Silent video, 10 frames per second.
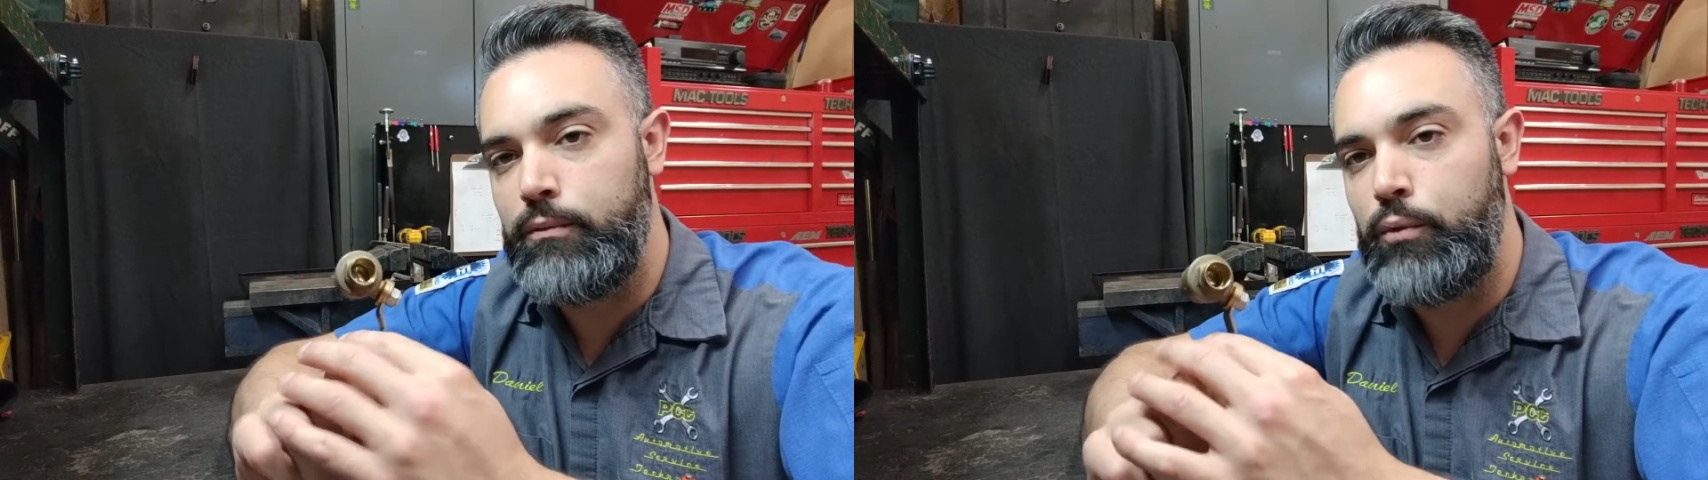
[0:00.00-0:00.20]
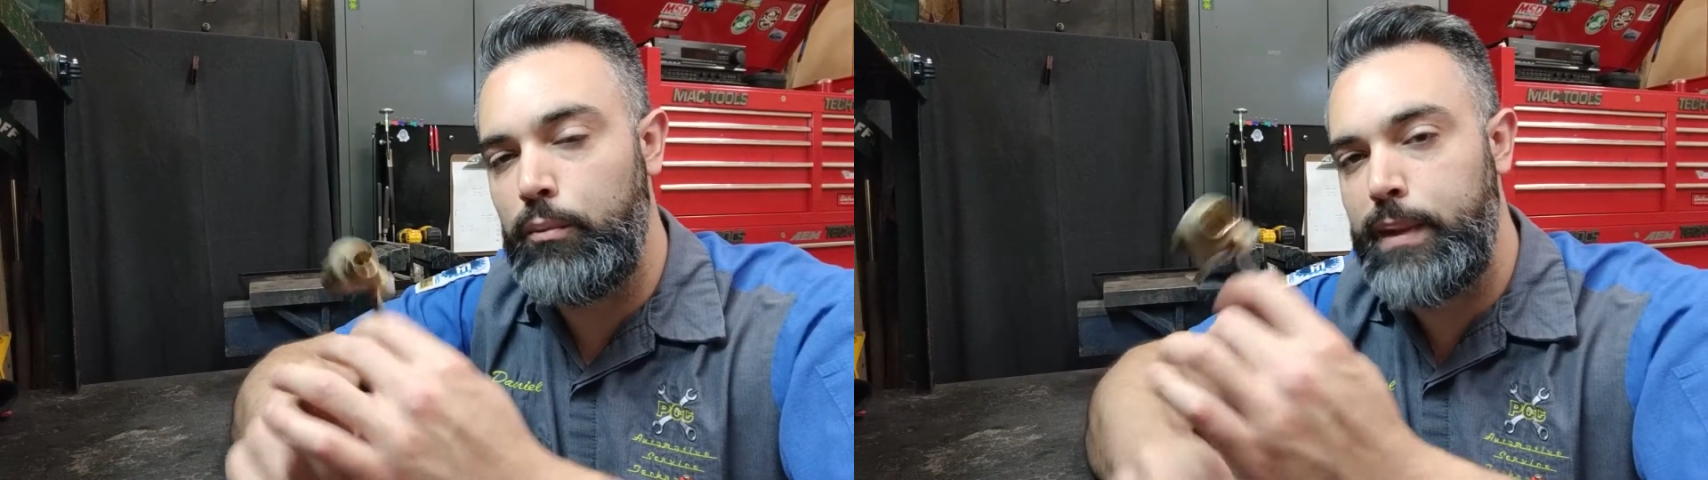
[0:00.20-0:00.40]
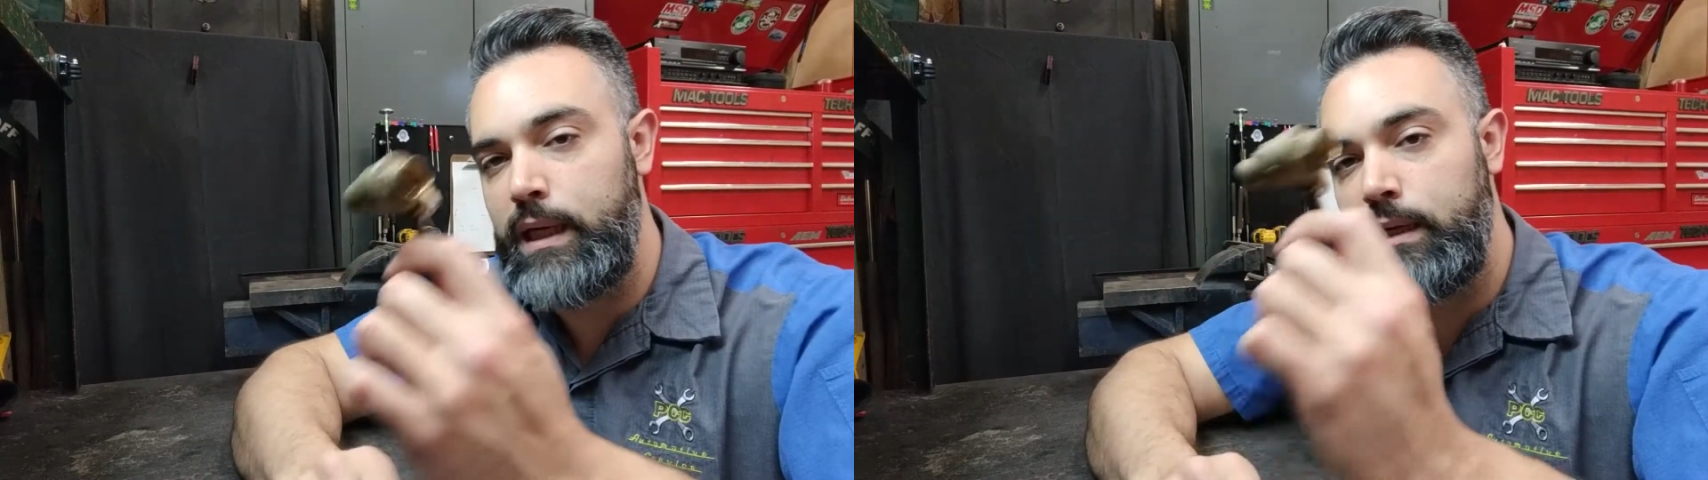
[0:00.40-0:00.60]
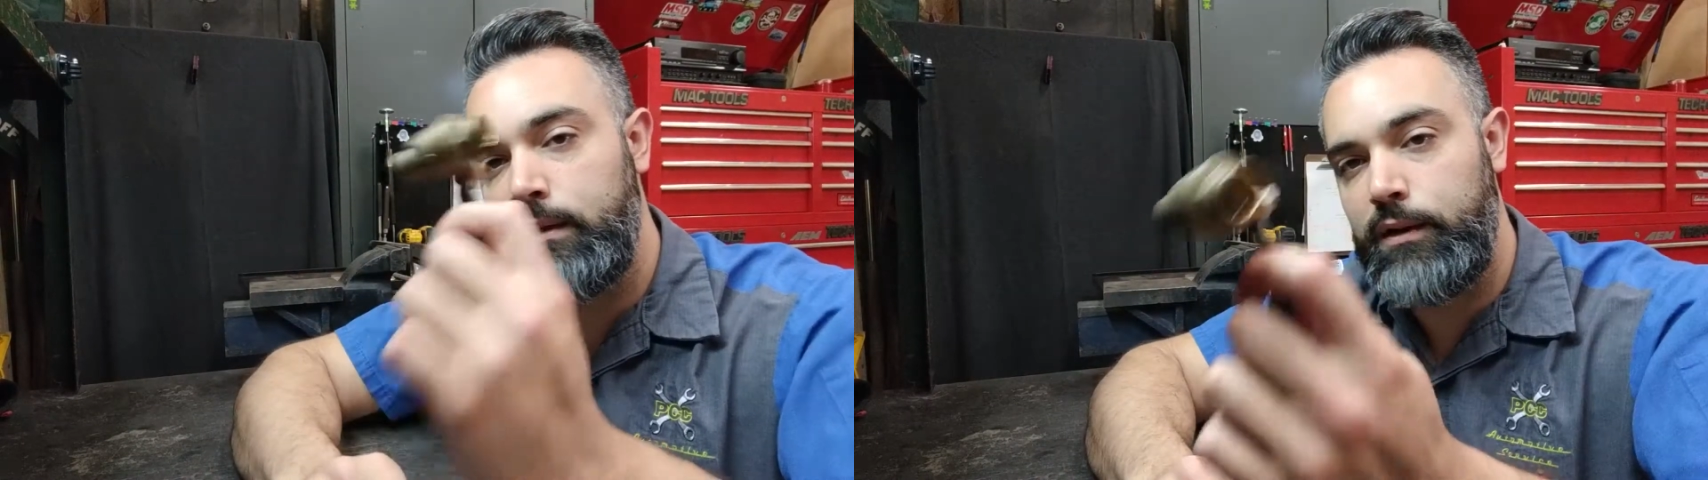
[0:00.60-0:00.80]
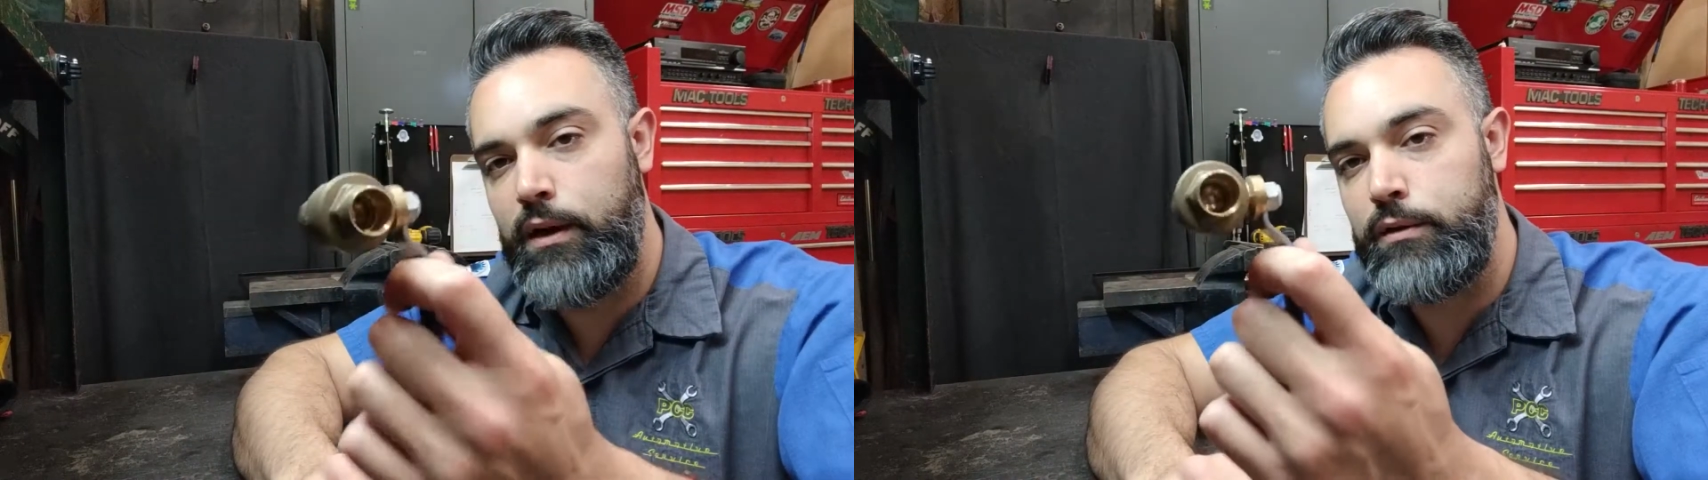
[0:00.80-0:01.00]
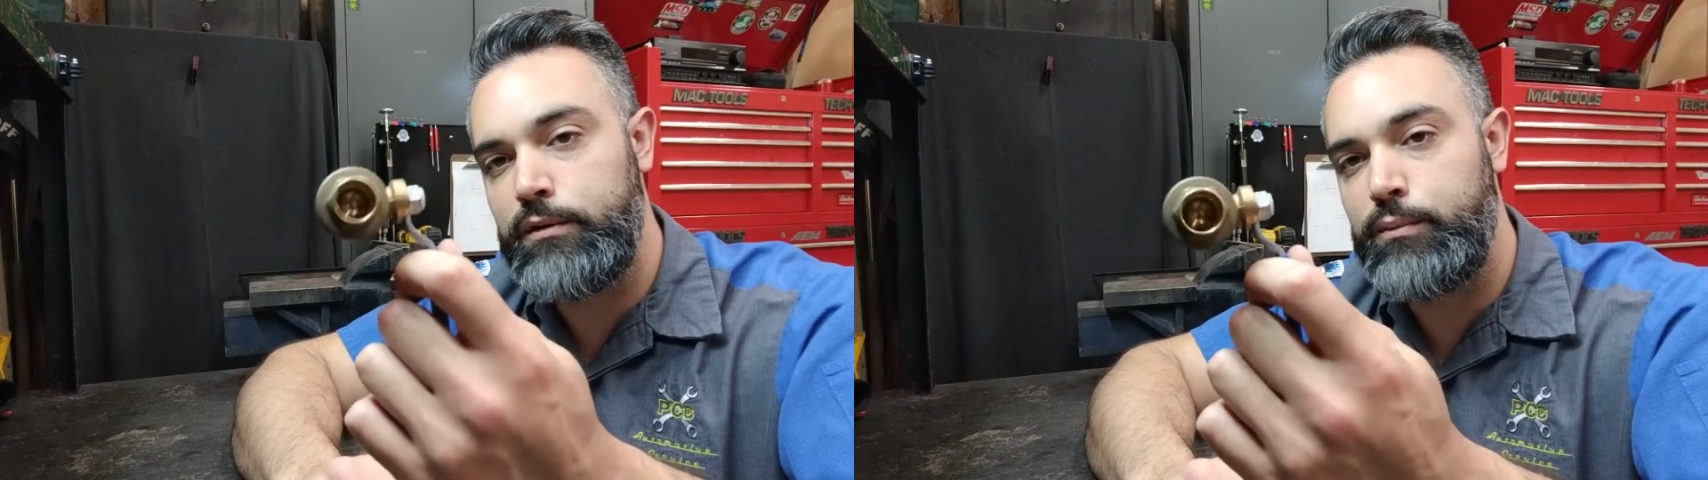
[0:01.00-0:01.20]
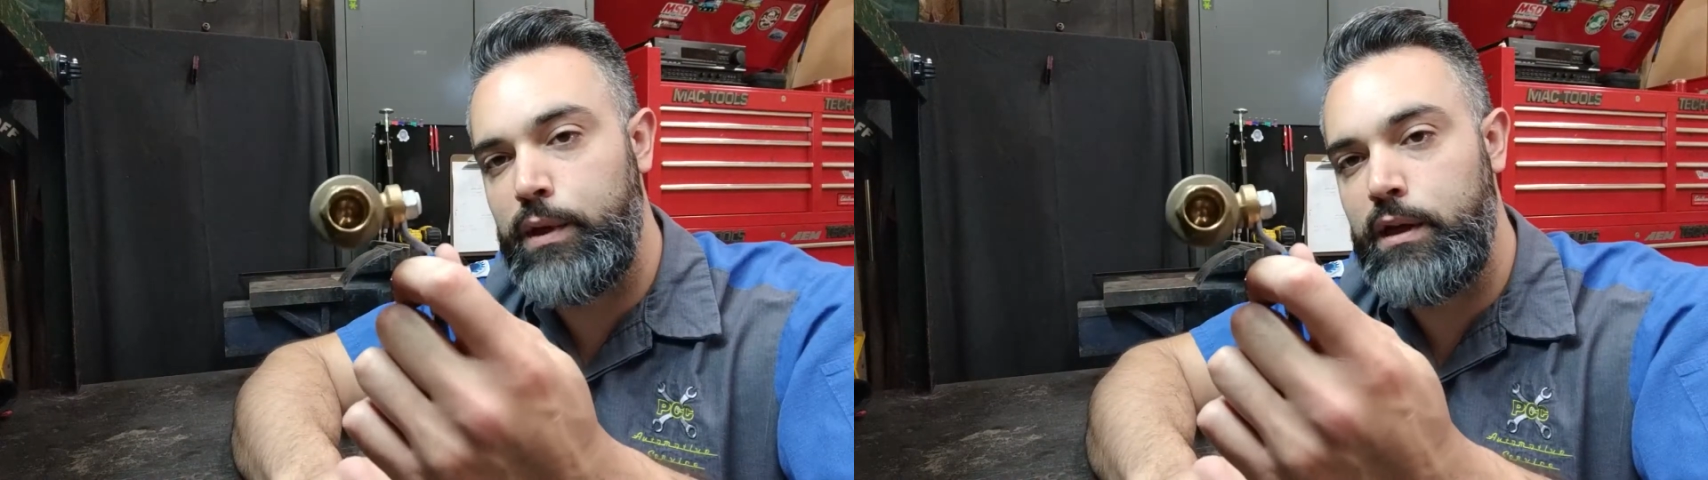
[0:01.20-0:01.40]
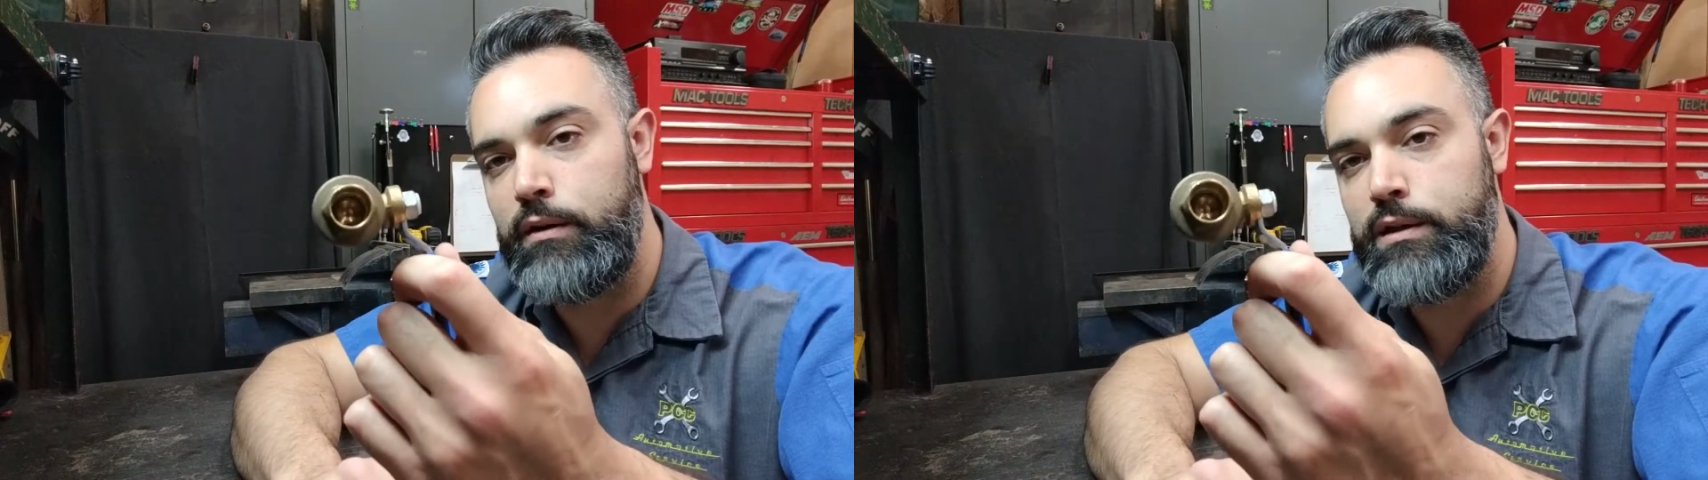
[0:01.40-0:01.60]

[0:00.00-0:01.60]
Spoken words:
will be closed when there